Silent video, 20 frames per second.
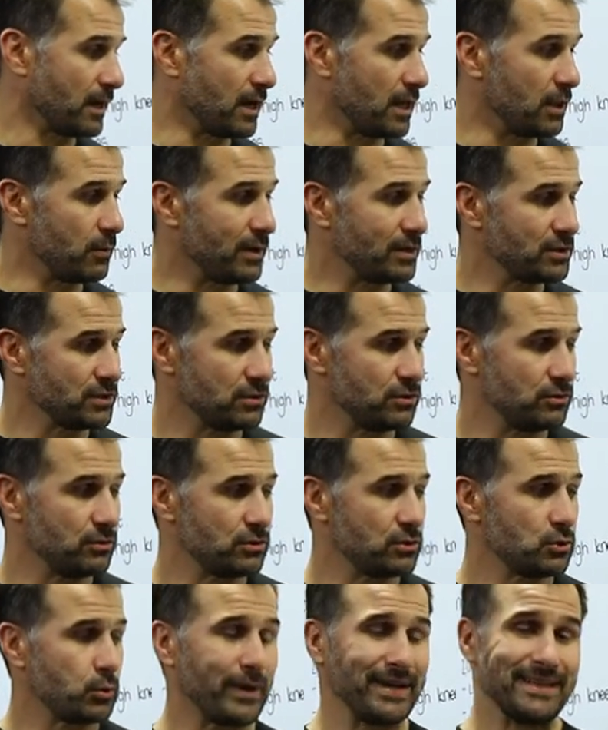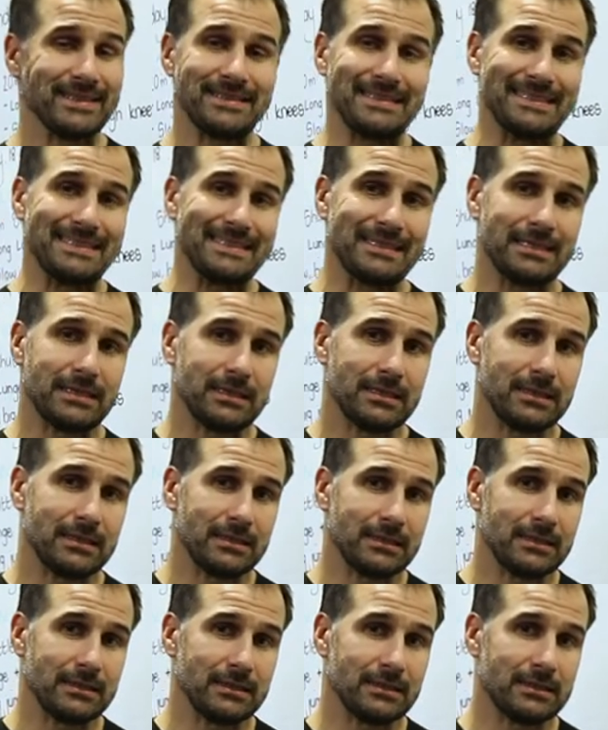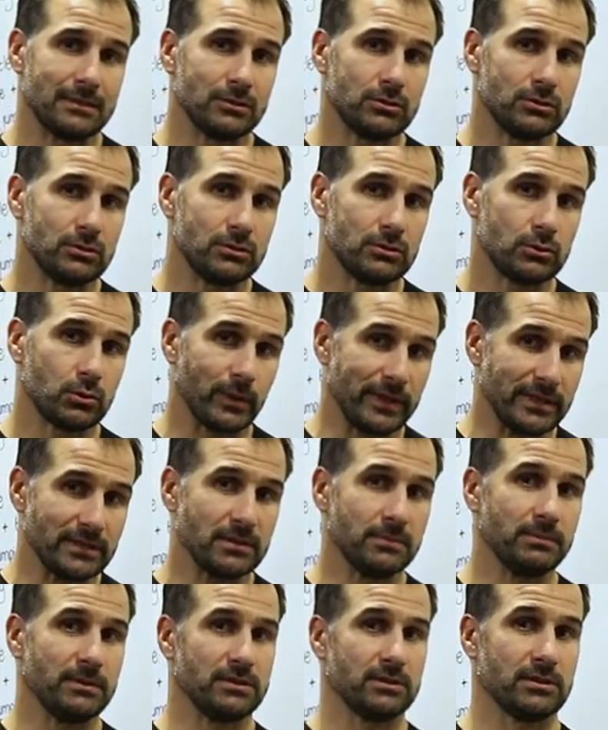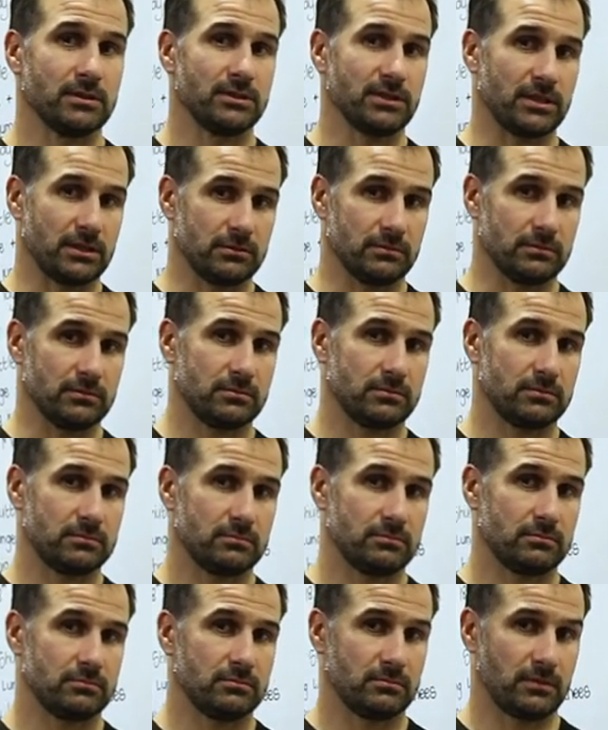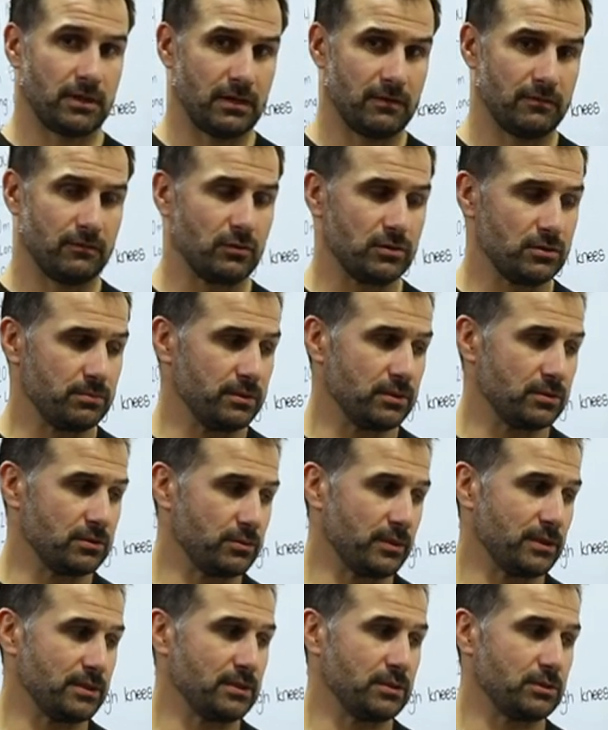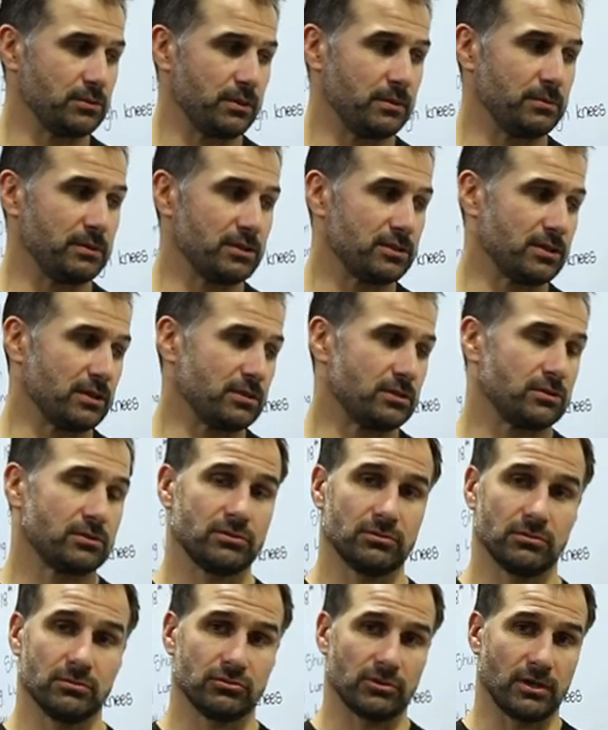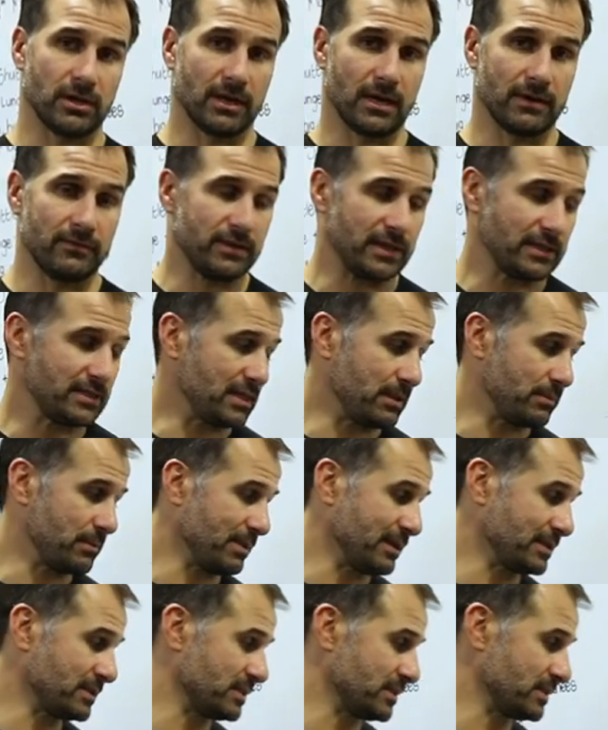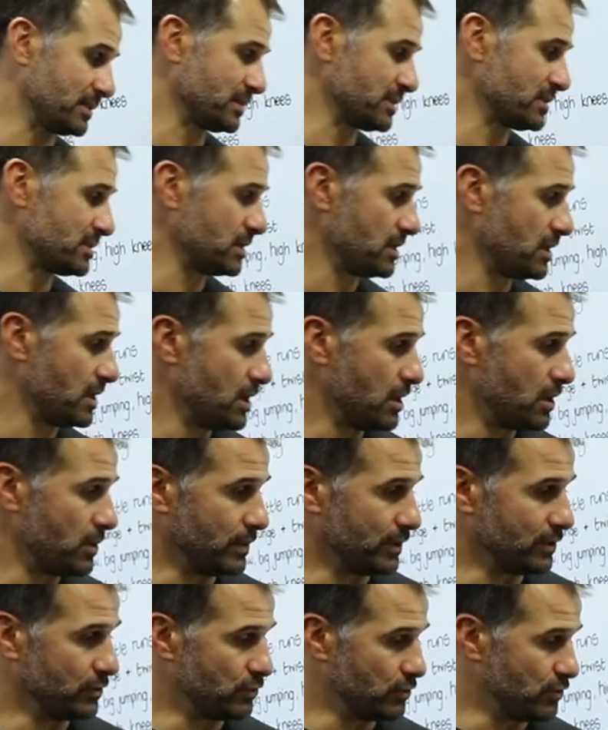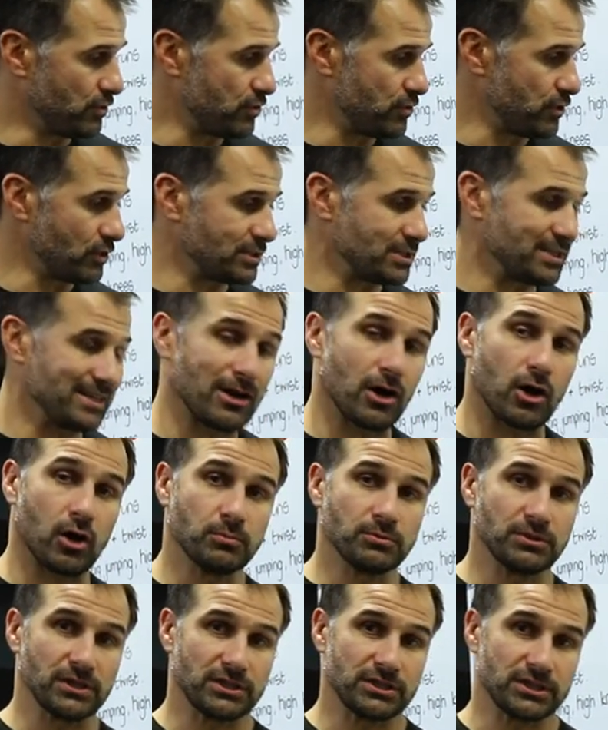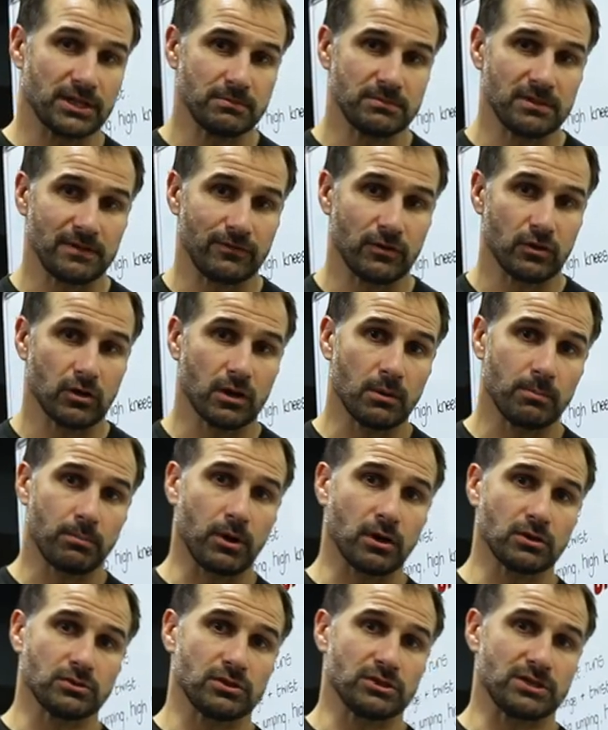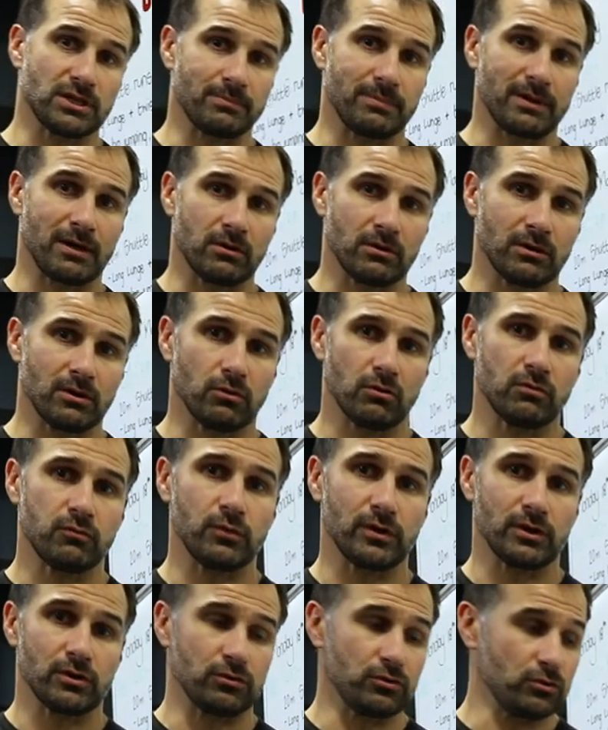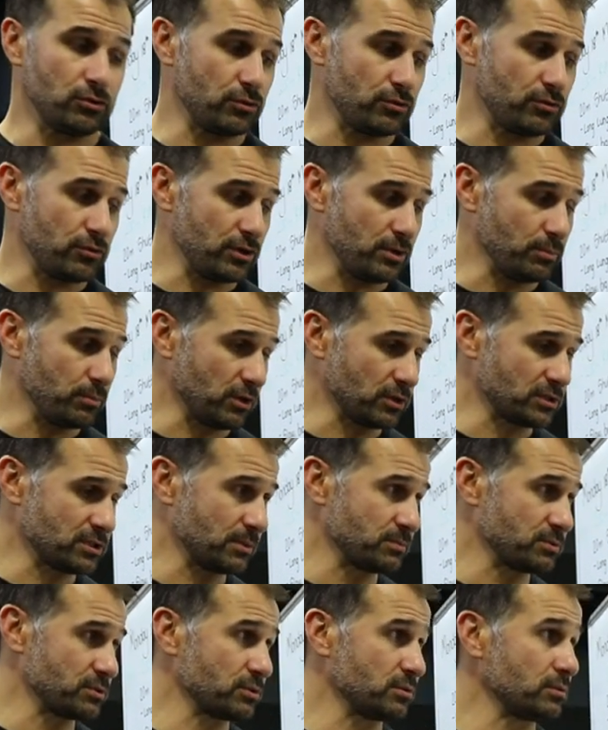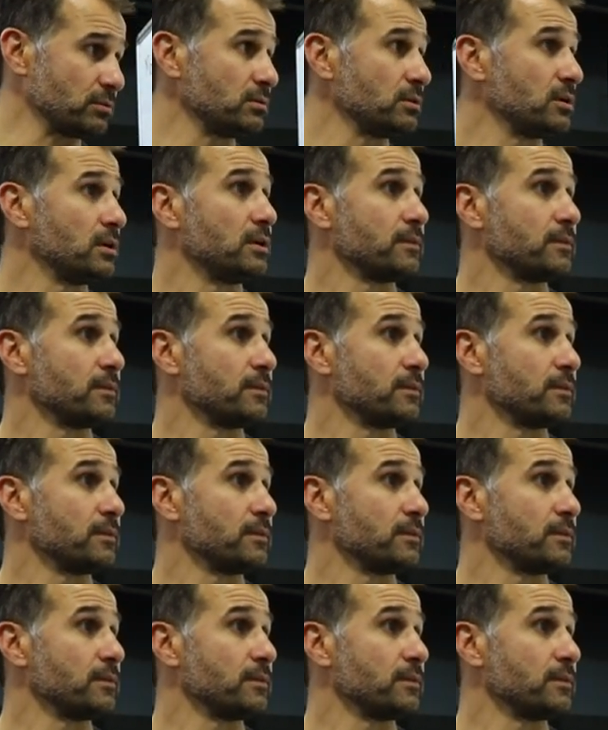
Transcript: Otherwise you can do 20, 20 meter shuttles. Okay, 400 meters, 20, 20 meter shuttles, still trying to cover that same amount of distance. We're going to do 30 object jumps. If you've got a box to jump on and off, we can do 30 box jumps still.